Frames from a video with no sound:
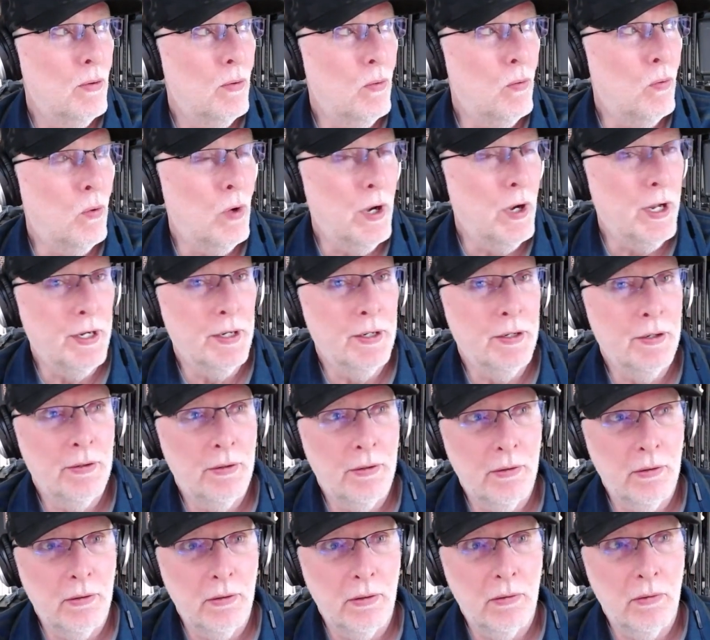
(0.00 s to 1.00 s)

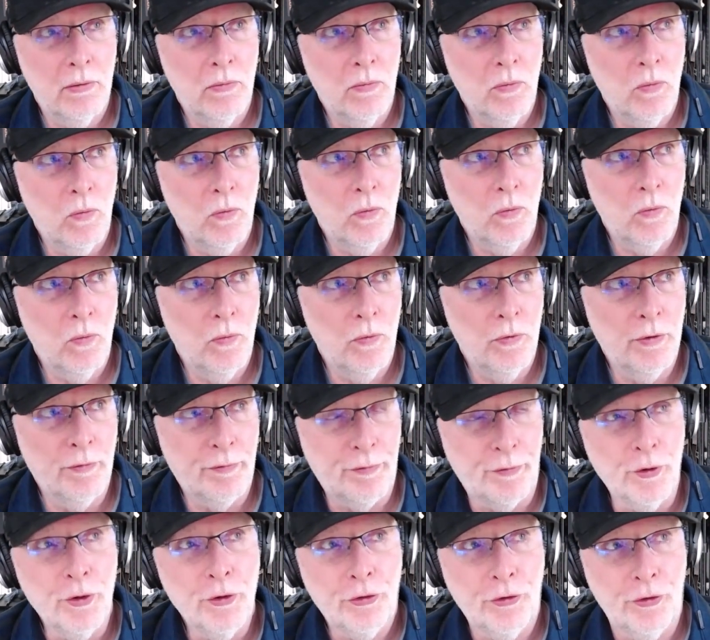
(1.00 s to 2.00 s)
when the
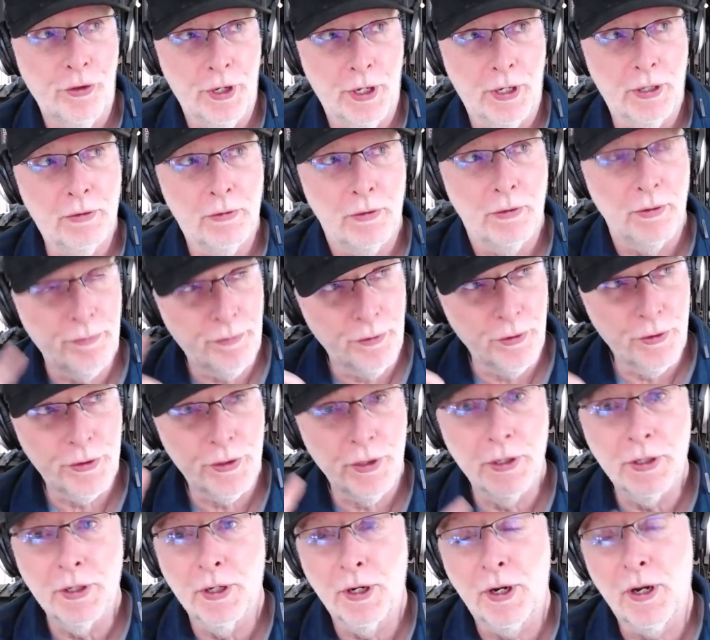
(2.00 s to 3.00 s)
first thing
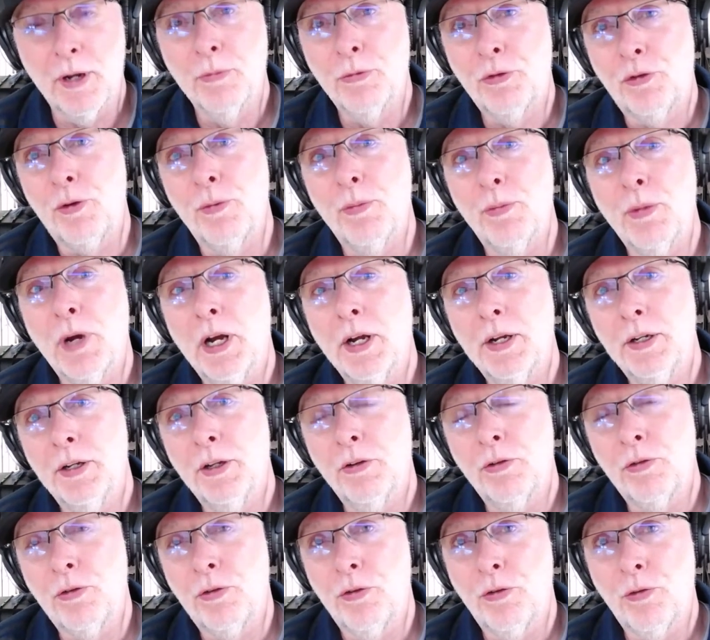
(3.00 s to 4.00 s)
that comes to mind
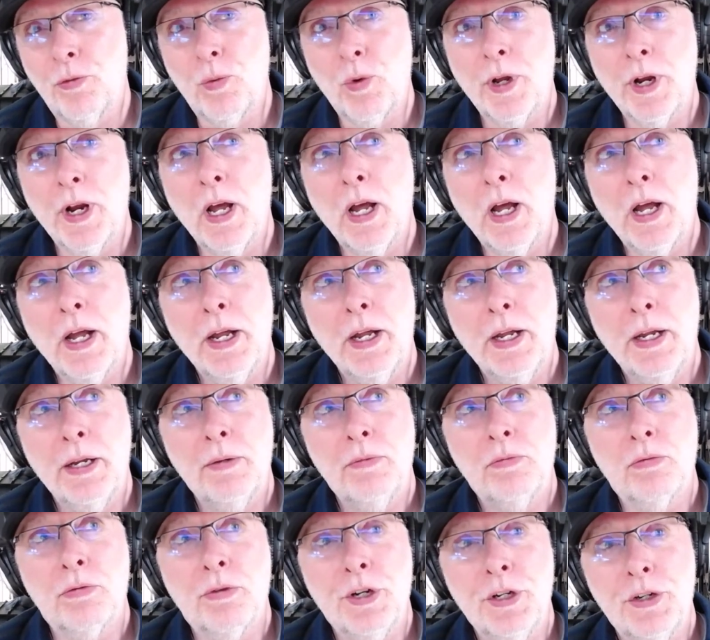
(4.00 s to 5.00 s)
is when
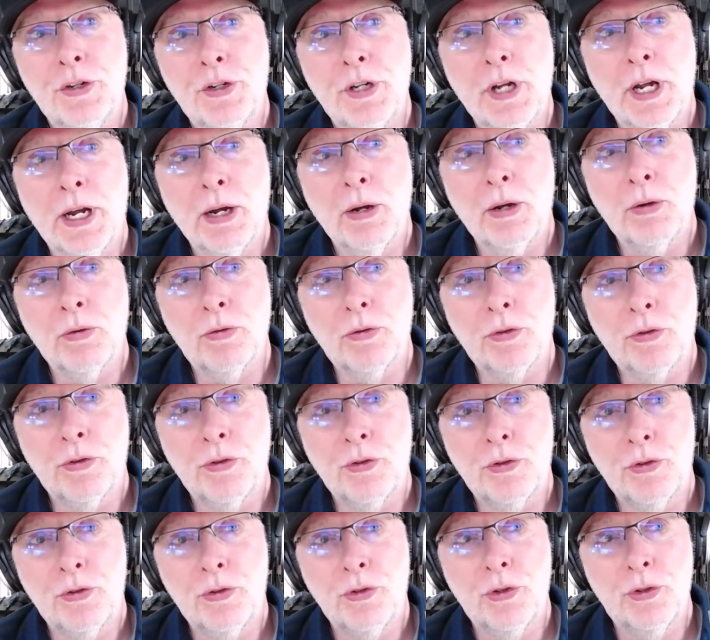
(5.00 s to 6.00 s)
I reached out
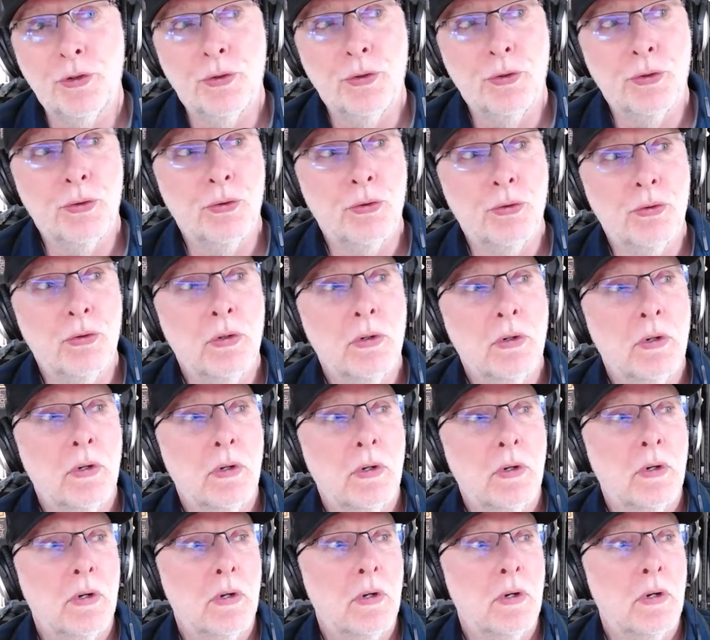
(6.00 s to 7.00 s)
to
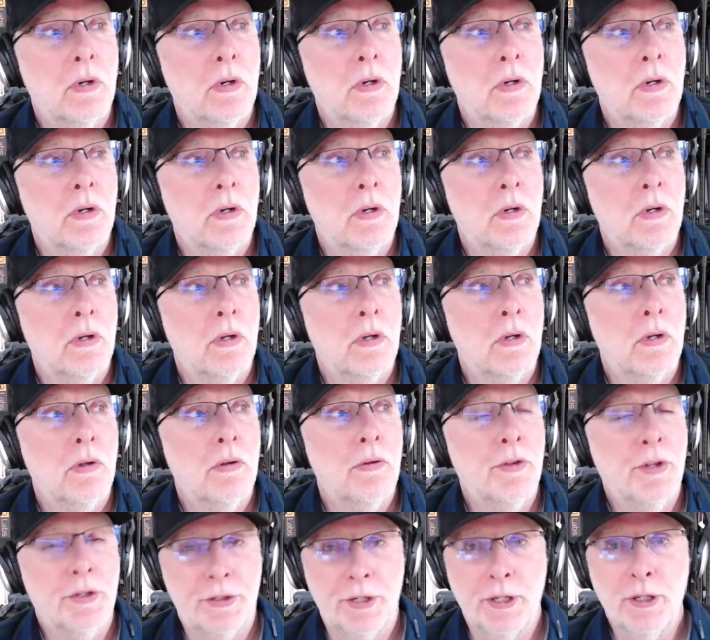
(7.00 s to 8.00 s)

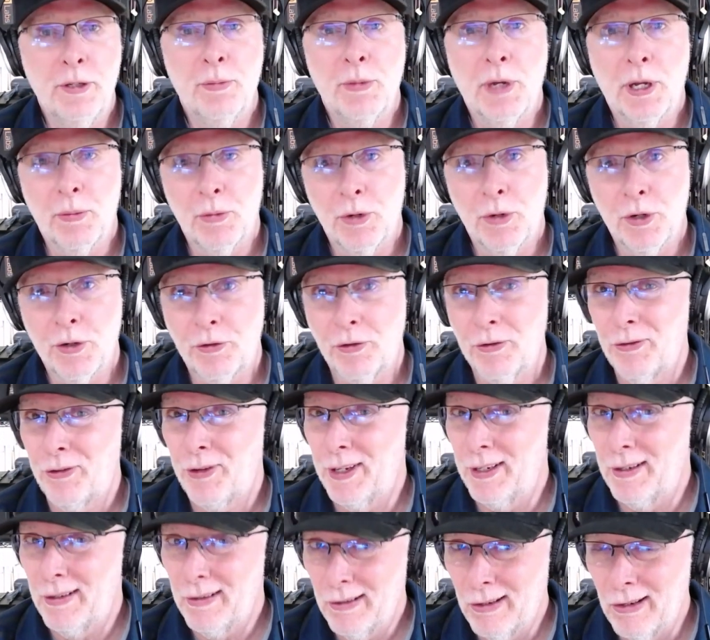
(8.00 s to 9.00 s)
the team members and
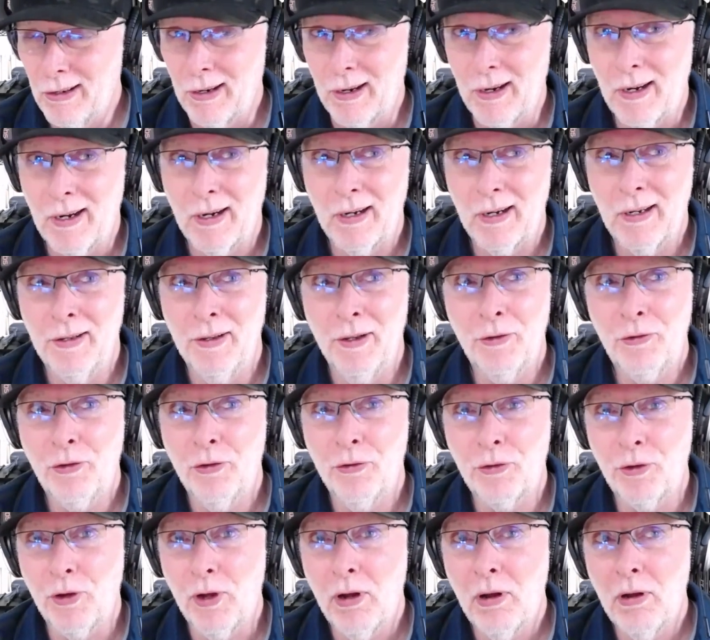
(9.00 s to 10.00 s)
said, "Look,
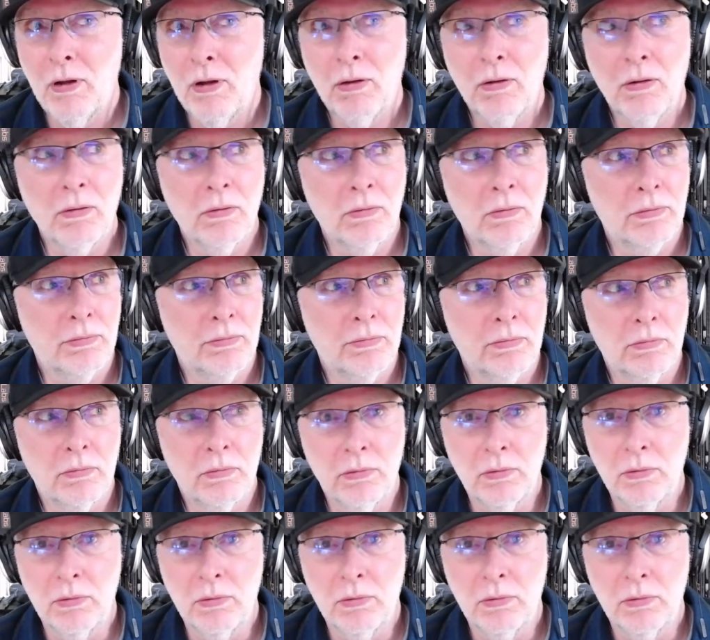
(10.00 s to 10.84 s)
this is all